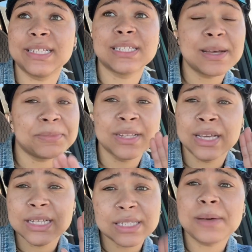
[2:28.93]

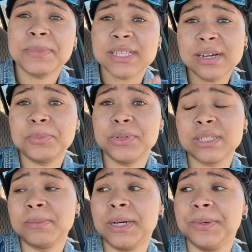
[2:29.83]
Some is up
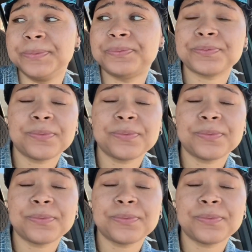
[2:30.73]
with Simone.